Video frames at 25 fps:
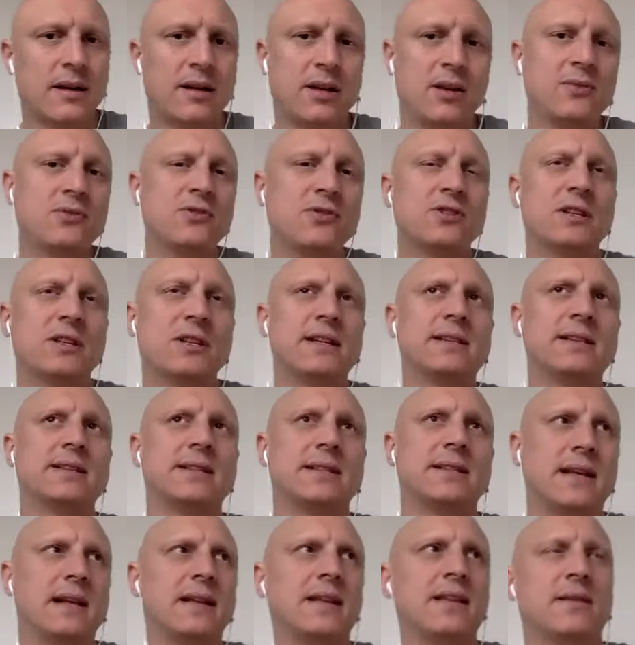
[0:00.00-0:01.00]
usually
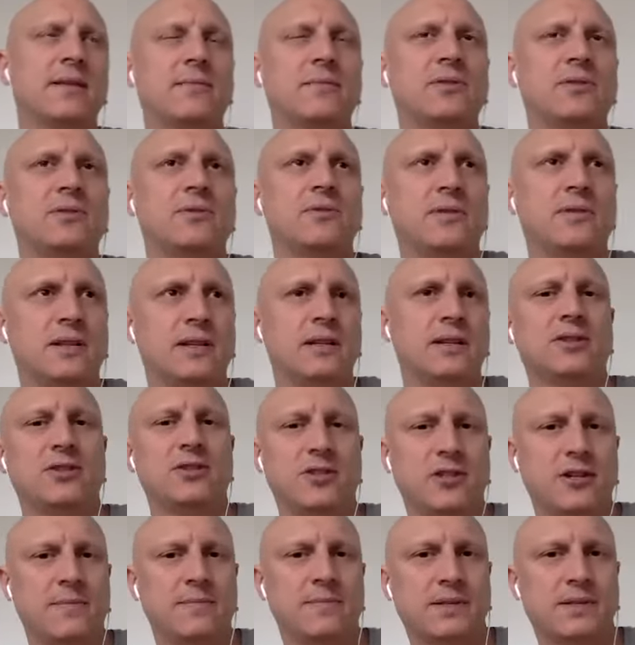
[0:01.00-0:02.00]
sell them to
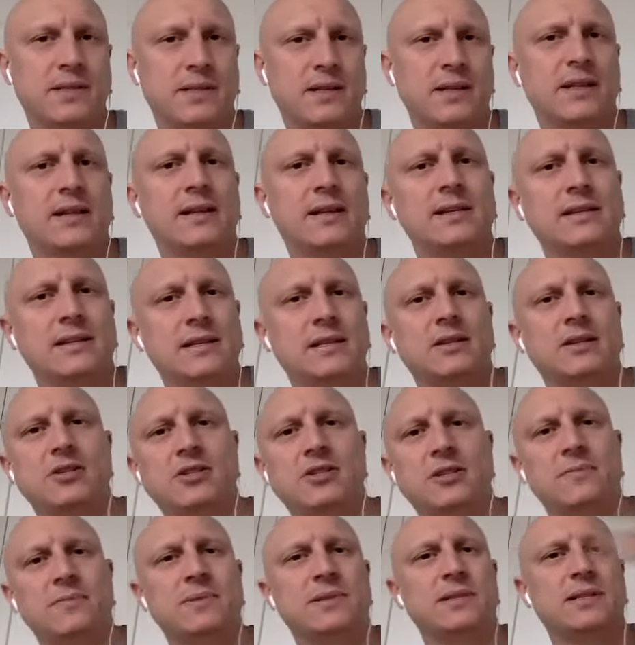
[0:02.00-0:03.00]
dealerships, and then
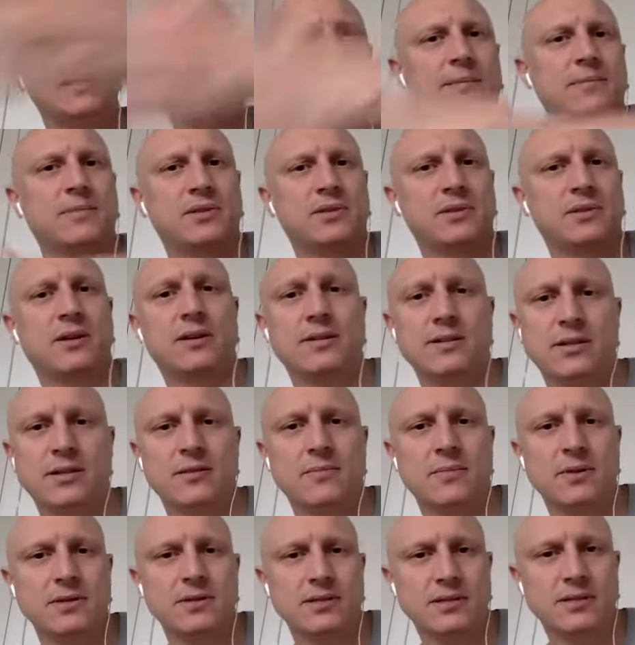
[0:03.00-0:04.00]
dealerships sell them to
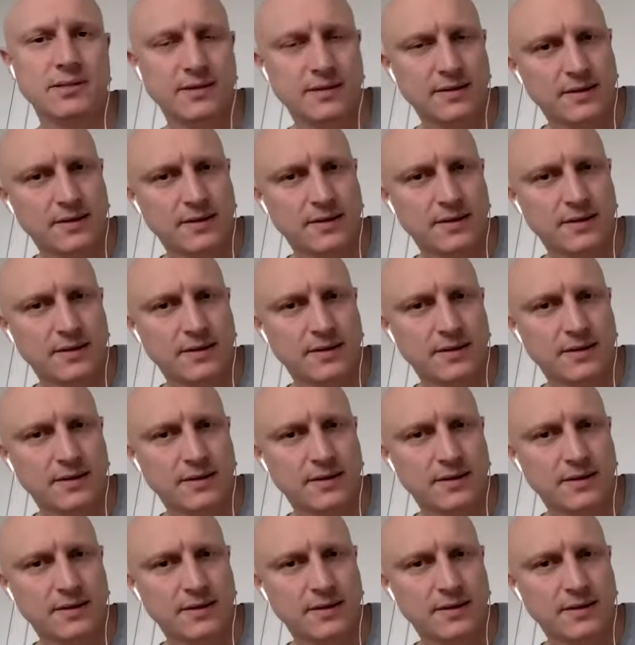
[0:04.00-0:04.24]
customers.